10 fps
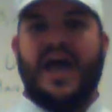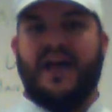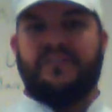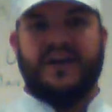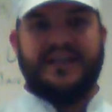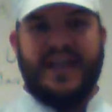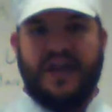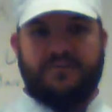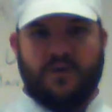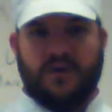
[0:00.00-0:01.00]
every
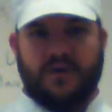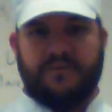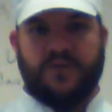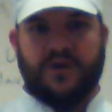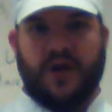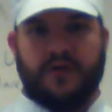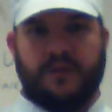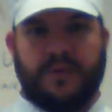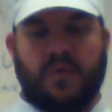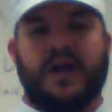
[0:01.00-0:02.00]
day for, for y'all to
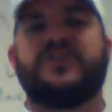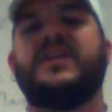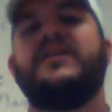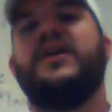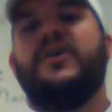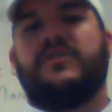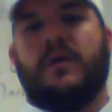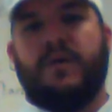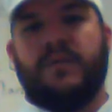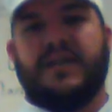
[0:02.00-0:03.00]
be watching so
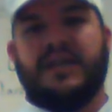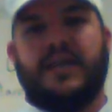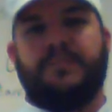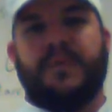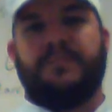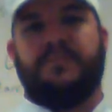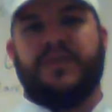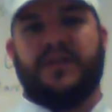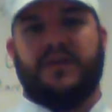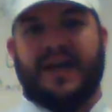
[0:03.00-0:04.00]
that way we can keep up
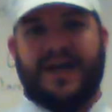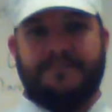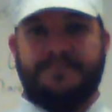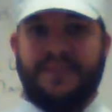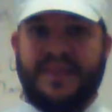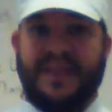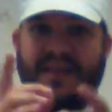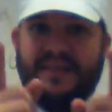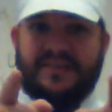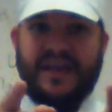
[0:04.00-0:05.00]
with it, okay?
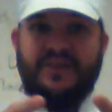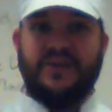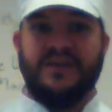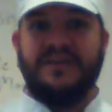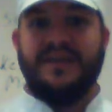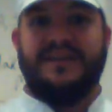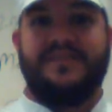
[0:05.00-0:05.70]
Stay good,